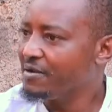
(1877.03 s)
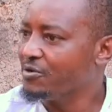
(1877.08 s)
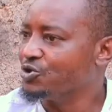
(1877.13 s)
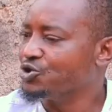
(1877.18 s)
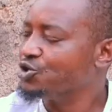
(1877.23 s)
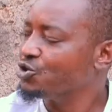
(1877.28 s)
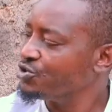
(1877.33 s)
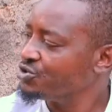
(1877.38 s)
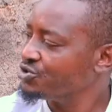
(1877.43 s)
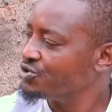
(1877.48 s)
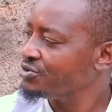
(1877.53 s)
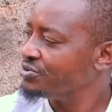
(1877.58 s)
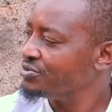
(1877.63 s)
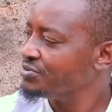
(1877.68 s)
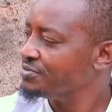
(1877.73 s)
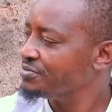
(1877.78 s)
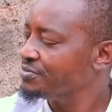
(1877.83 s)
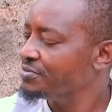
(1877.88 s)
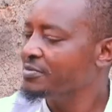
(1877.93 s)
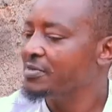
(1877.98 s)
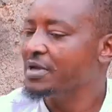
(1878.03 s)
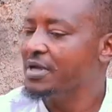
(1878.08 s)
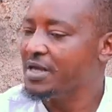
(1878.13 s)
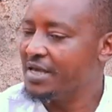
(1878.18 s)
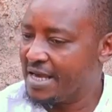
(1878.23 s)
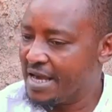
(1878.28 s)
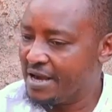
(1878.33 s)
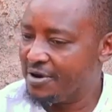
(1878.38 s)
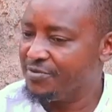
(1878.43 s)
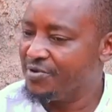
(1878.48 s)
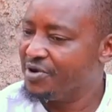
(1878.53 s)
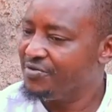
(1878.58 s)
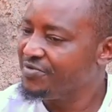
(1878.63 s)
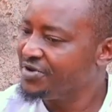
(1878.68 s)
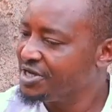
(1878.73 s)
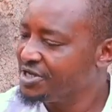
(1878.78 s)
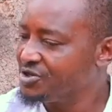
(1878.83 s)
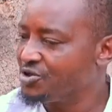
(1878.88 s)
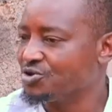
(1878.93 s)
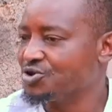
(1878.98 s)
Ochonjo. Yeah, we
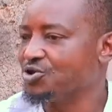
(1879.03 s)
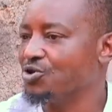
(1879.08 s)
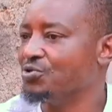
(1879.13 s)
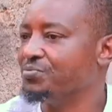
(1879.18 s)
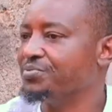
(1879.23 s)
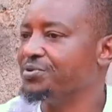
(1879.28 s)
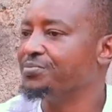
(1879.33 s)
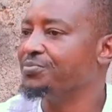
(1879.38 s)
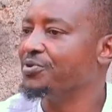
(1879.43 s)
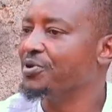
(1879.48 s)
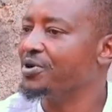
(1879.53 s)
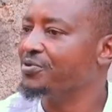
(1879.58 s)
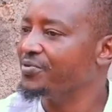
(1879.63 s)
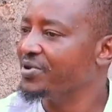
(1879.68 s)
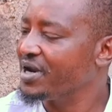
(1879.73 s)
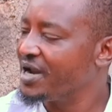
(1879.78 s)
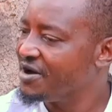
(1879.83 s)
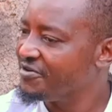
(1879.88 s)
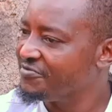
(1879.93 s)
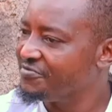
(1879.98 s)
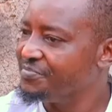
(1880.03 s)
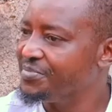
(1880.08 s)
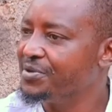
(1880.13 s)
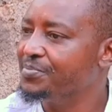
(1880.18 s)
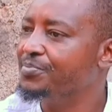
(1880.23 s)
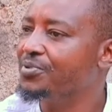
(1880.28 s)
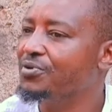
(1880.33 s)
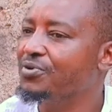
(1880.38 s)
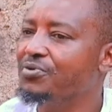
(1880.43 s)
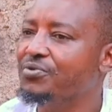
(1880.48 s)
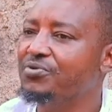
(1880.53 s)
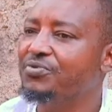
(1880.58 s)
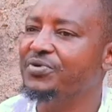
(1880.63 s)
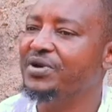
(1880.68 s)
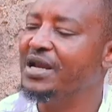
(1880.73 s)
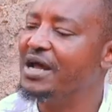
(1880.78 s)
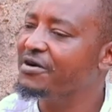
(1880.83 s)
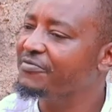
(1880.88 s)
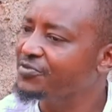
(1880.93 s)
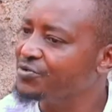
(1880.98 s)
are very social people. We love people,
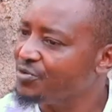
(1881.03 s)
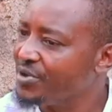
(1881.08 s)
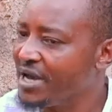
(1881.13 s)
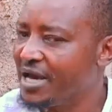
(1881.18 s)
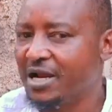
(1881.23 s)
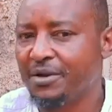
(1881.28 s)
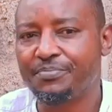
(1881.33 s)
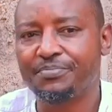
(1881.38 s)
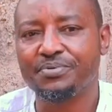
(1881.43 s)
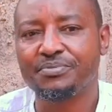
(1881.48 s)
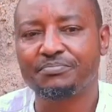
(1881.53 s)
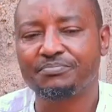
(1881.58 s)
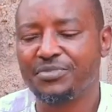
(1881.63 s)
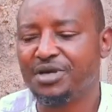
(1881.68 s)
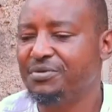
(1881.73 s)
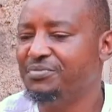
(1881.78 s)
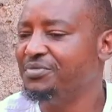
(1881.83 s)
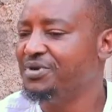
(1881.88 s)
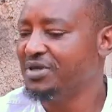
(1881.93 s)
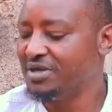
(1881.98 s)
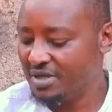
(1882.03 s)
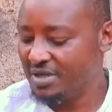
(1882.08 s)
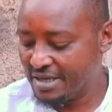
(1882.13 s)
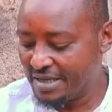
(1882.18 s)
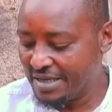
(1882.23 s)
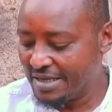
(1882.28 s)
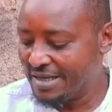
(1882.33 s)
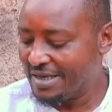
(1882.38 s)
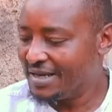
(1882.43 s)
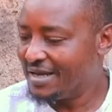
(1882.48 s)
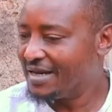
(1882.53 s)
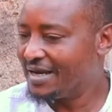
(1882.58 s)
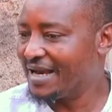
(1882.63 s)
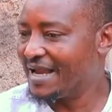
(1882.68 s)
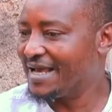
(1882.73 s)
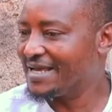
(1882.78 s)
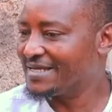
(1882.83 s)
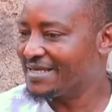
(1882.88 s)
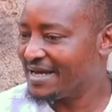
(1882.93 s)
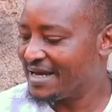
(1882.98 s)
we love to help. Mimi
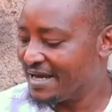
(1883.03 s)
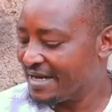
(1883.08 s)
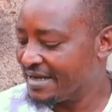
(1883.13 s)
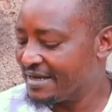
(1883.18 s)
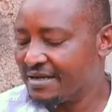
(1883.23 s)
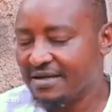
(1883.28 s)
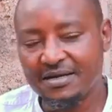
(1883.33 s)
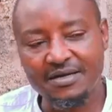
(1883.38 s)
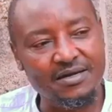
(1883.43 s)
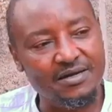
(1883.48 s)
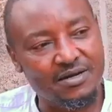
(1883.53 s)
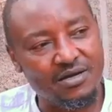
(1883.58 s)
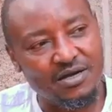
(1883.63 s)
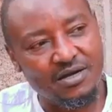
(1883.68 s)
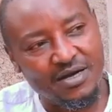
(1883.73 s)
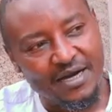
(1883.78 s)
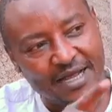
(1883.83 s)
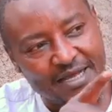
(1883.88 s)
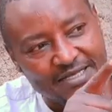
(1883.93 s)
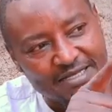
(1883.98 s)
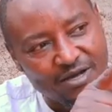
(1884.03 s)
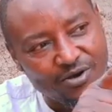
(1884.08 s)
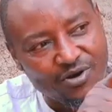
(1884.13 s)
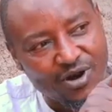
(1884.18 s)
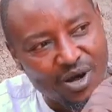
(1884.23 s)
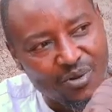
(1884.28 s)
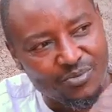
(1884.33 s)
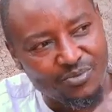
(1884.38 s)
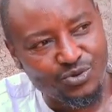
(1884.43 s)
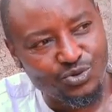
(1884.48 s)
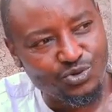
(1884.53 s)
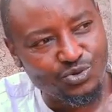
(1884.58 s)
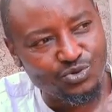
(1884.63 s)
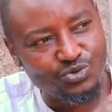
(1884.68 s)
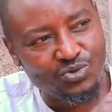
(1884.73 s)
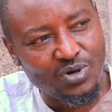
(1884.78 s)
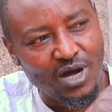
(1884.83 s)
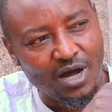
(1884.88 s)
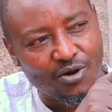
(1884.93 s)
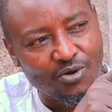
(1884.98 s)
naweza ona
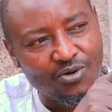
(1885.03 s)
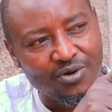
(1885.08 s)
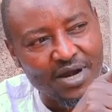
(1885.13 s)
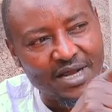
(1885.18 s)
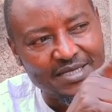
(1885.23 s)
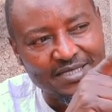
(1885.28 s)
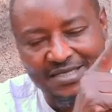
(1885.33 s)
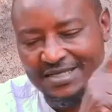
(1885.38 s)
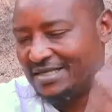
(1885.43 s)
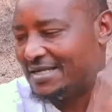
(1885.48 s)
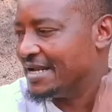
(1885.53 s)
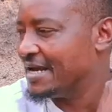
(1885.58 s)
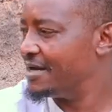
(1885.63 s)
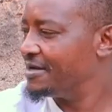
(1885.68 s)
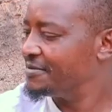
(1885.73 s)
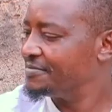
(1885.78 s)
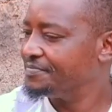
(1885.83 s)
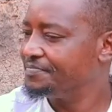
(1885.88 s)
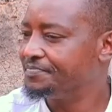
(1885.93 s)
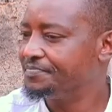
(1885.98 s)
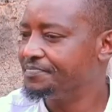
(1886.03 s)
mtu ako na shida.